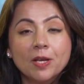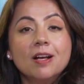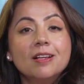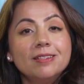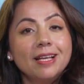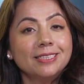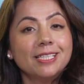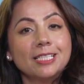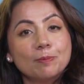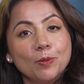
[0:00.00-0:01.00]
Let's
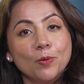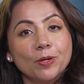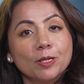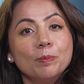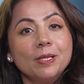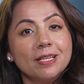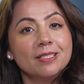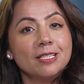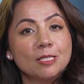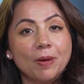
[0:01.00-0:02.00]
explore Kamelia's
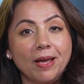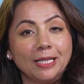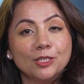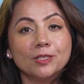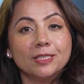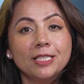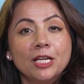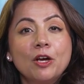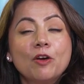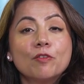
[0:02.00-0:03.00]
inspiring journey
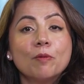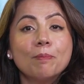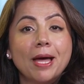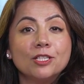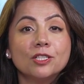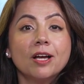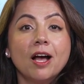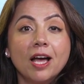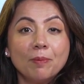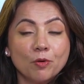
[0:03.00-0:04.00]
from managing
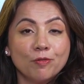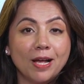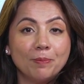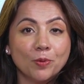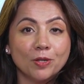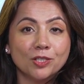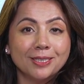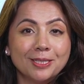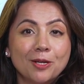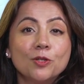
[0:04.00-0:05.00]
high-profile
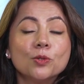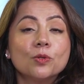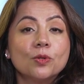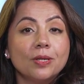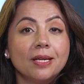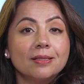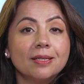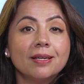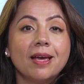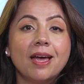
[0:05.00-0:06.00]
projects to creating
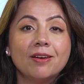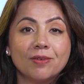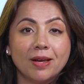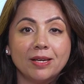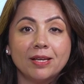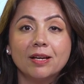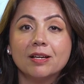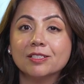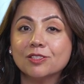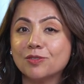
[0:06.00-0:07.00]
and running
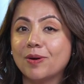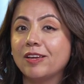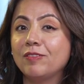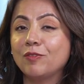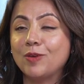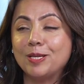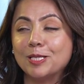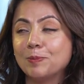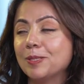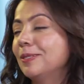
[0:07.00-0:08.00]
a thriving
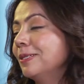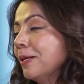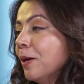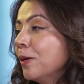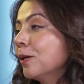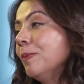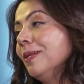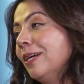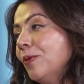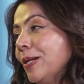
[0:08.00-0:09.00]
wellness business.
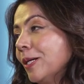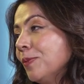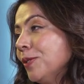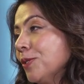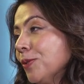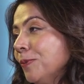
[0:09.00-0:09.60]
Kamelia, welcome to the show.